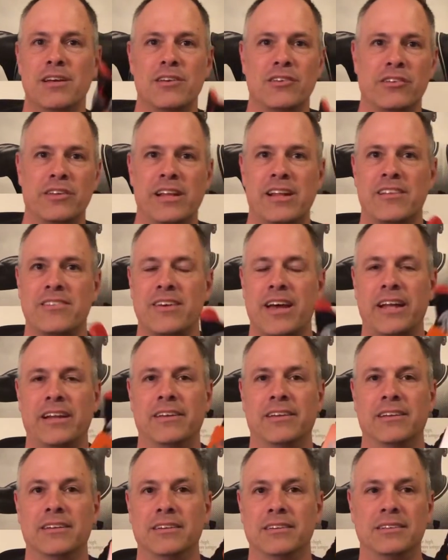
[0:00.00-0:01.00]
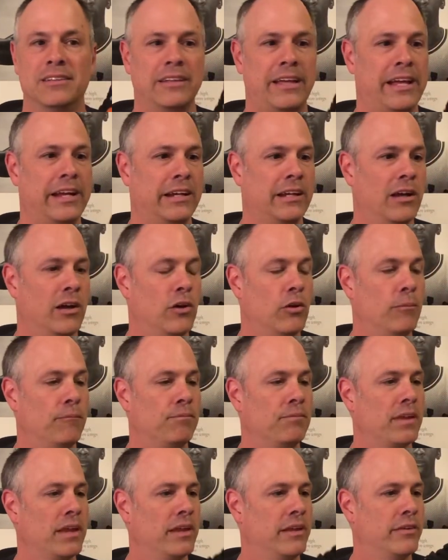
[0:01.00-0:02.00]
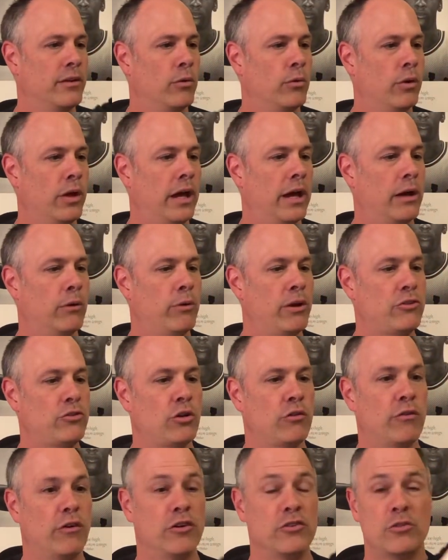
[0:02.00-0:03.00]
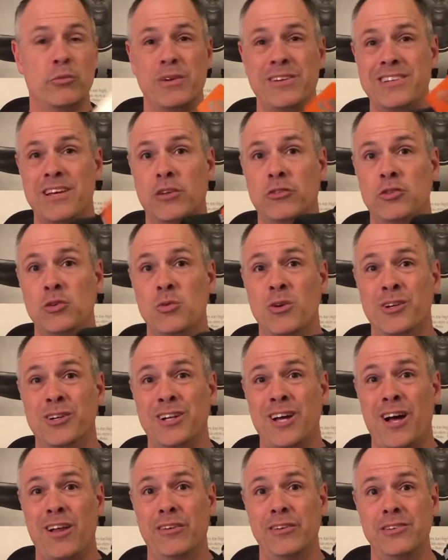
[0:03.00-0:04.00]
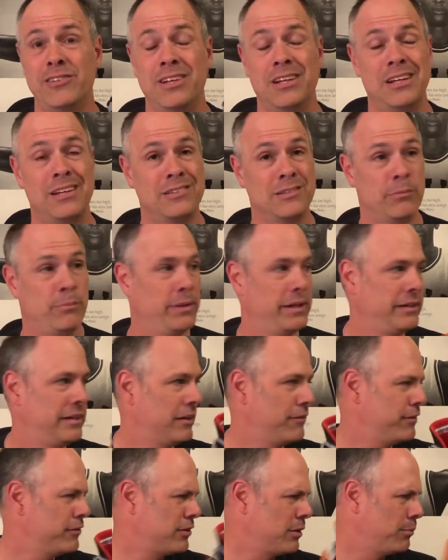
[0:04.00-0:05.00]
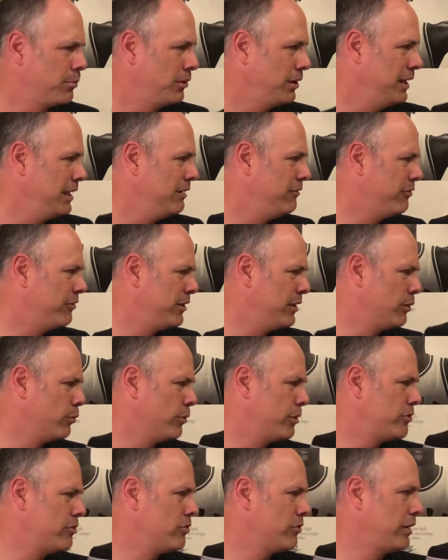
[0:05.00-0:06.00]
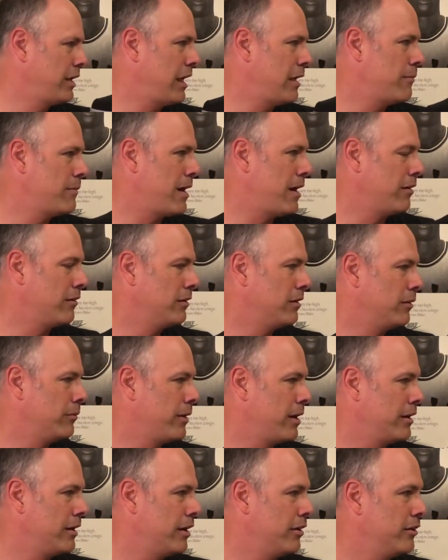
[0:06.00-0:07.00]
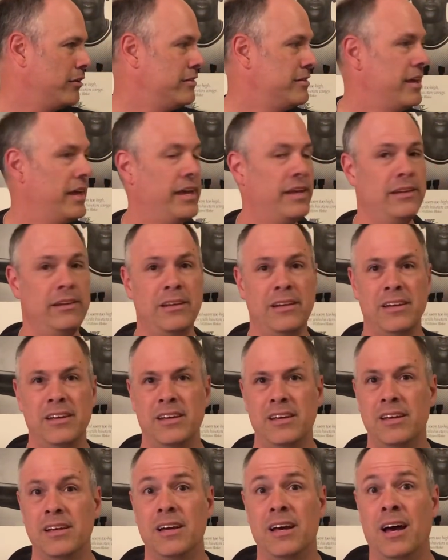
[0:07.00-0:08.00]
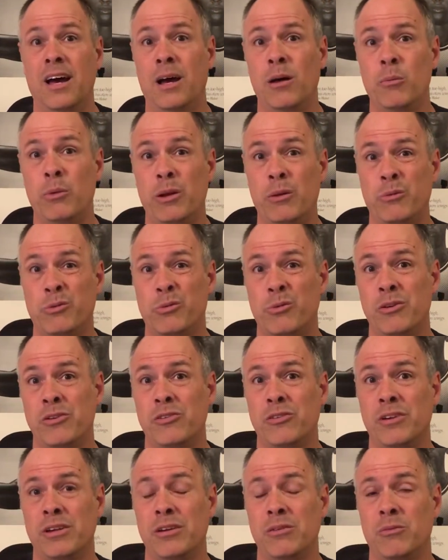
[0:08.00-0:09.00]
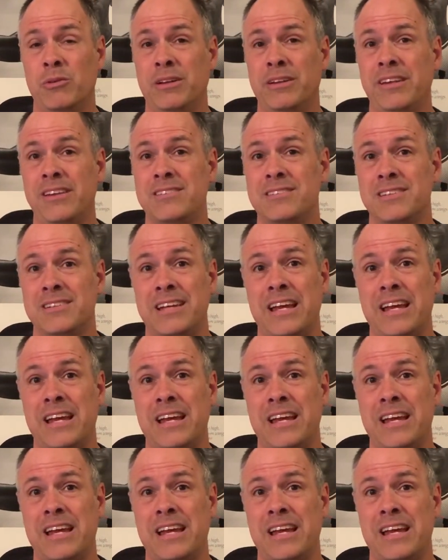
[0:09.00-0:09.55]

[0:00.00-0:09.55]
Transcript: So they decided to let it go. The retro version retailed $200. It's a big difference. I believe the original came out around $110 when it was originally released in